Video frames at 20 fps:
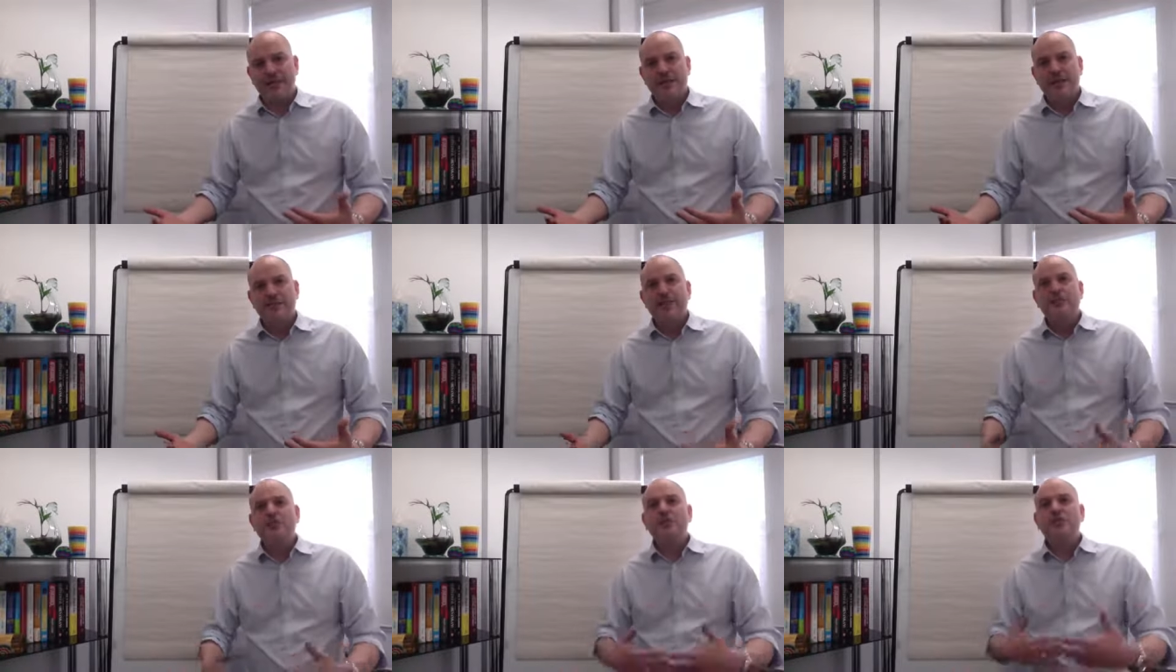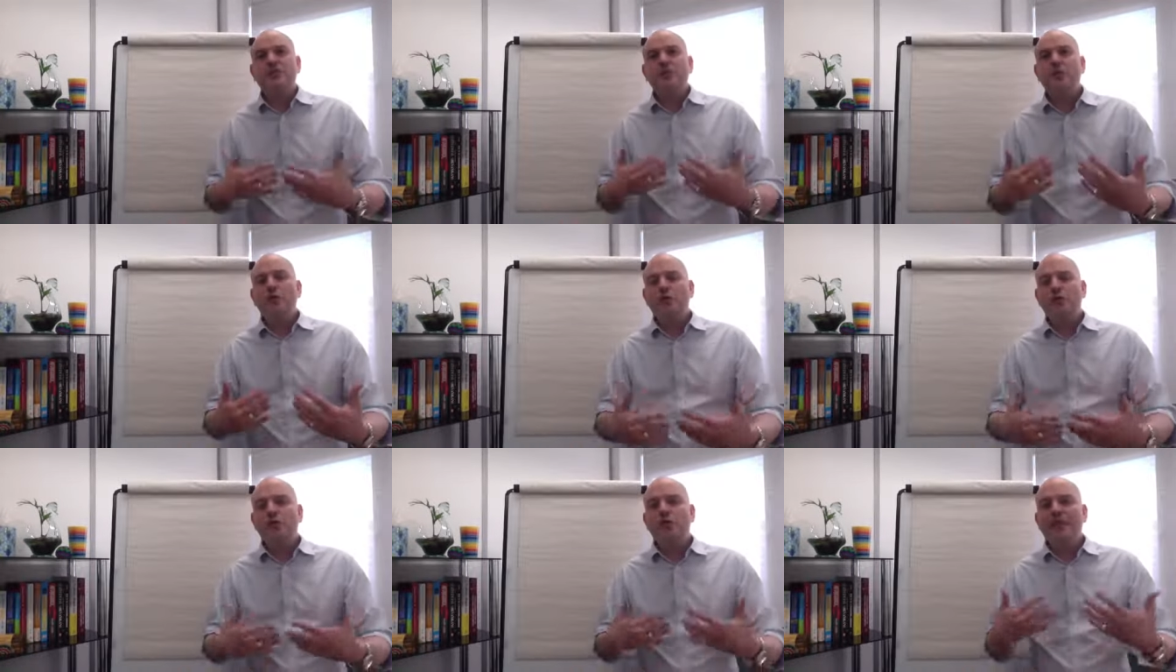So it's
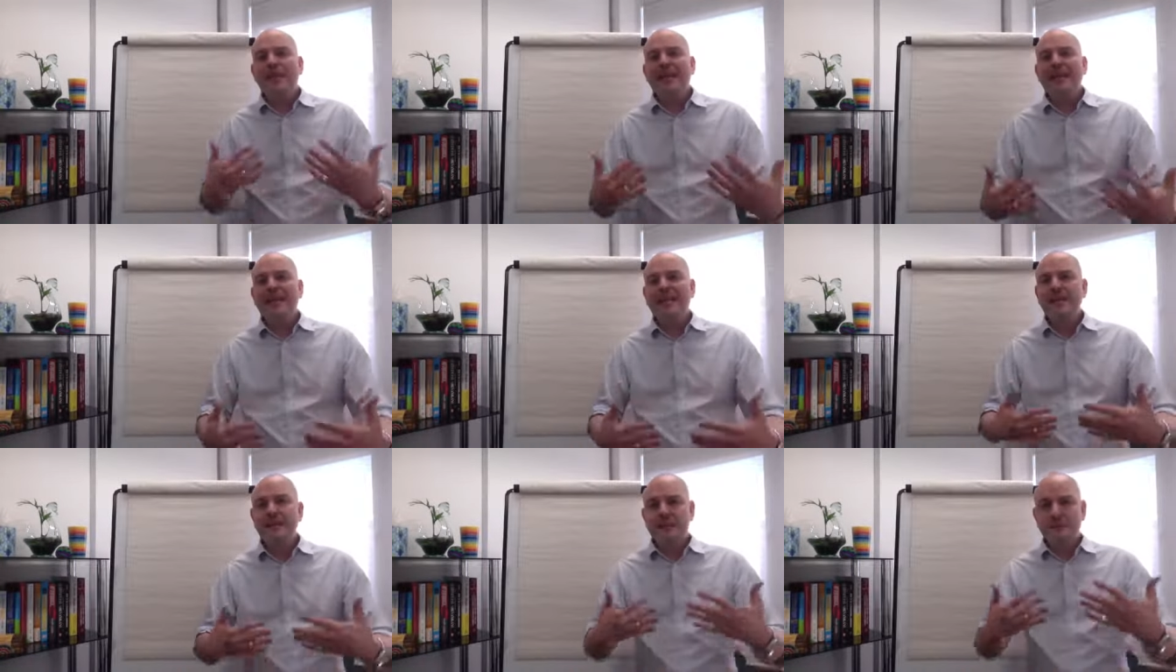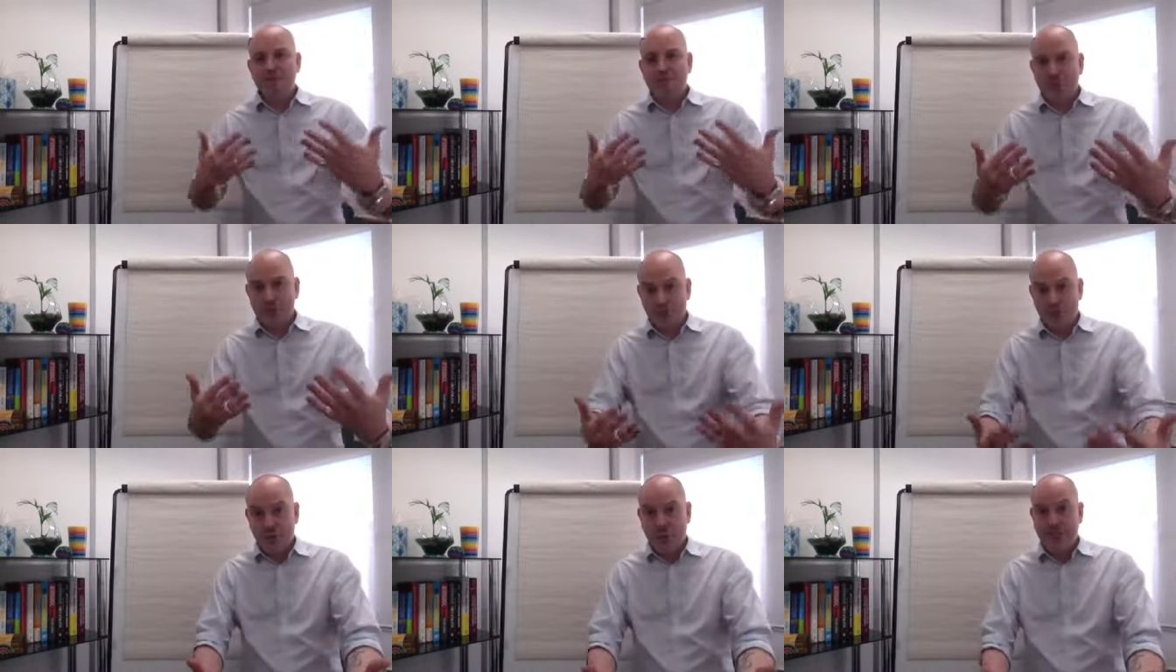not really a
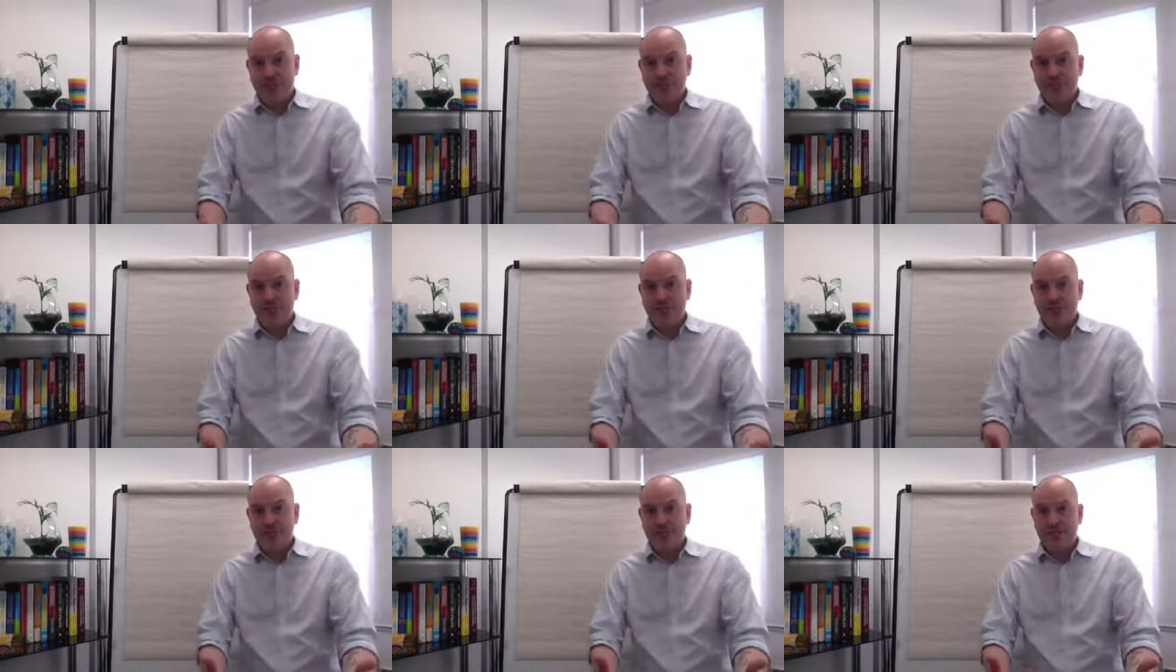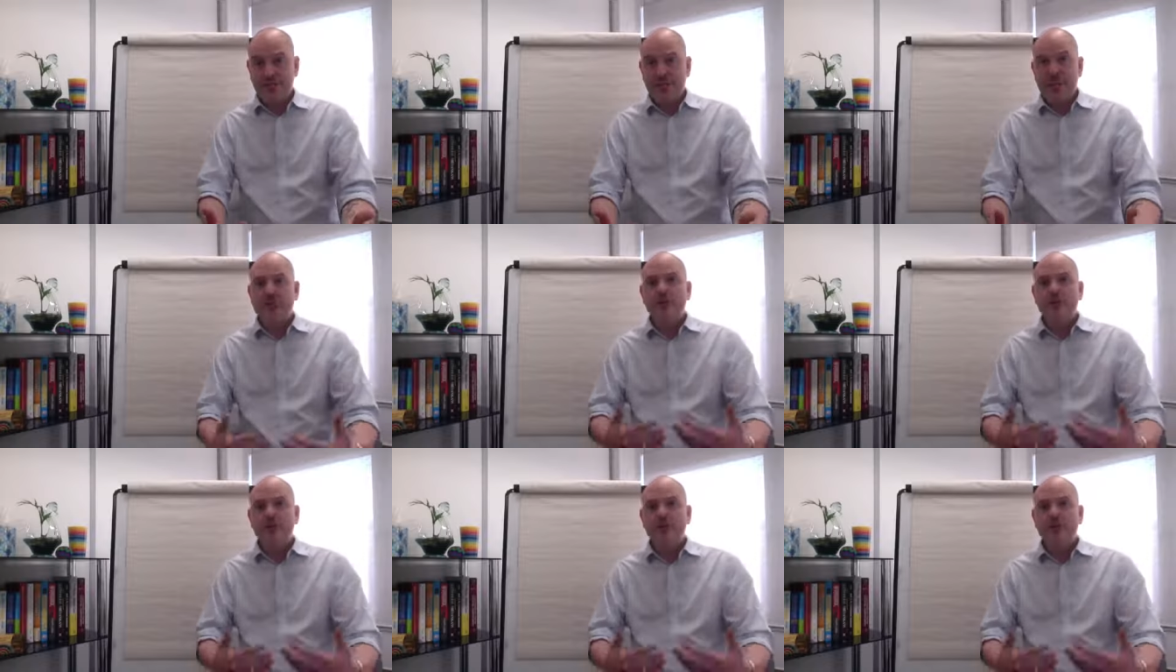choice.